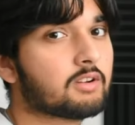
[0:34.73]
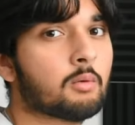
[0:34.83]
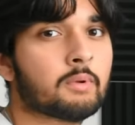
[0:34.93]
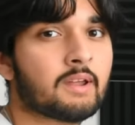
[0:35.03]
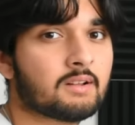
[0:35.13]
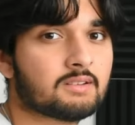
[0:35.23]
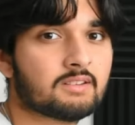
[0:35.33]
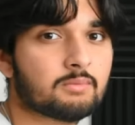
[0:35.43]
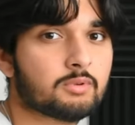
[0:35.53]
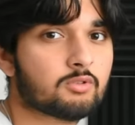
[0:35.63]

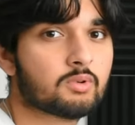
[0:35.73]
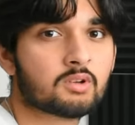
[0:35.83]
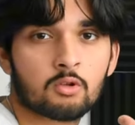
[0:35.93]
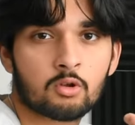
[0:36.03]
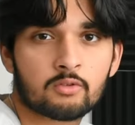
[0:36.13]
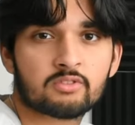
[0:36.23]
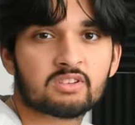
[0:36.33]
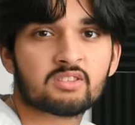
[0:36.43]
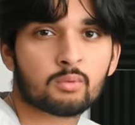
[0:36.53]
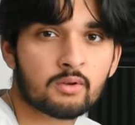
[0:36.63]
commonalities between a lot of
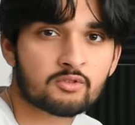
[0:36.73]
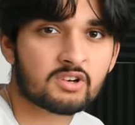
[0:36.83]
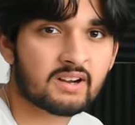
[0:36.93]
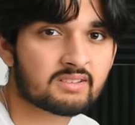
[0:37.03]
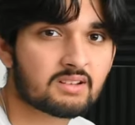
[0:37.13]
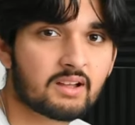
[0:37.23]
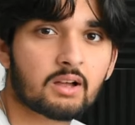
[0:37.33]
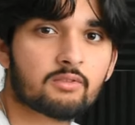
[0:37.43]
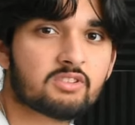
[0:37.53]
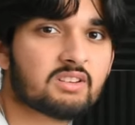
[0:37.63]
synthwave tracks,
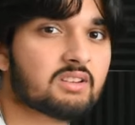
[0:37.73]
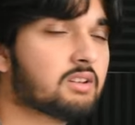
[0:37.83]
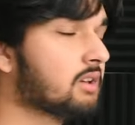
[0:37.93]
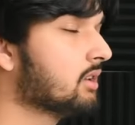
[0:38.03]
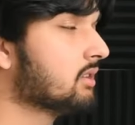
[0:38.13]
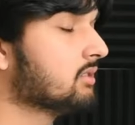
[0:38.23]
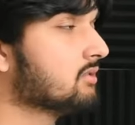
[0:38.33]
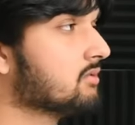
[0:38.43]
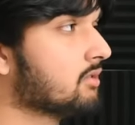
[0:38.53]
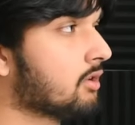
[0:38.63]
like I've seen
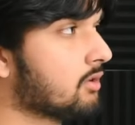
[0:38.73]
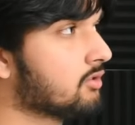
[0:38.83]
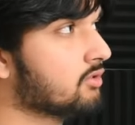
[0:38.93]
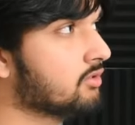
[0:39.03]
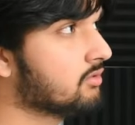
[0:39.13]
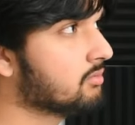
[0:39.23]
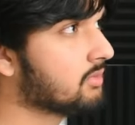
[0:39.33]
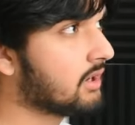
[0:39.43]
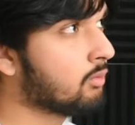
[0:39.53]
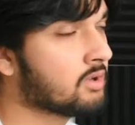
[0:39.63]
a lot use
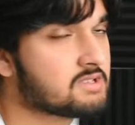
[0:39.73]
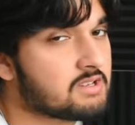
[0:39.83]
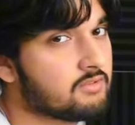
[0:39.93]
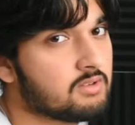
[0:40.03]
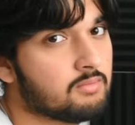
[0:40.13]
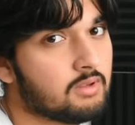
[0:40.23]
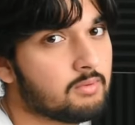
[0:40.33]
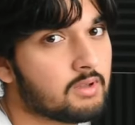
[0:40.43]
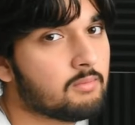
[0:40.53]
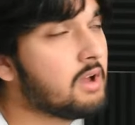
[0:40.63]
like 170
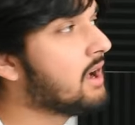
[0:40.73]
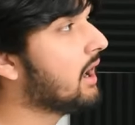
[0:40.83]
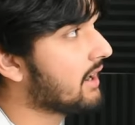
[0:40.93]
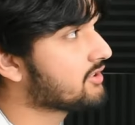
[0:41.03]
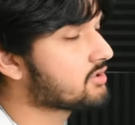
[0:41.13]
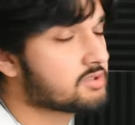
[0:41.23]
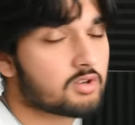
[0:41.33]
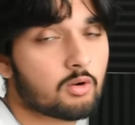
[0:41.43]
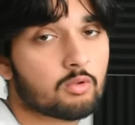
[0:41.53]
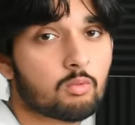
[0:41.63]
BPM, I chose to
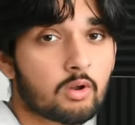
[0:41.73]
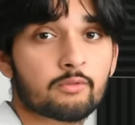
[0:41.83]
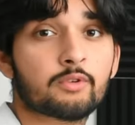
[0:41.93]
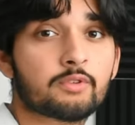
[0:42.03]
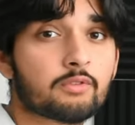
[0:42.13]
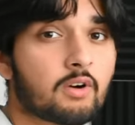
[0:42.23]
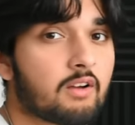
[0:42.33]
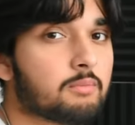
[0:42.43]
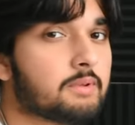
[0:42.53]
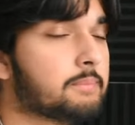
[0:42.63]
go with
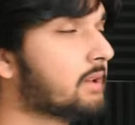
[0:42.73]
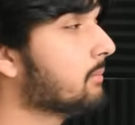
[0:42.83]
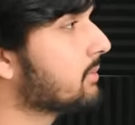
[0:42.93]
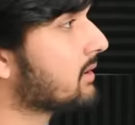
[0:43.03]
155 BPM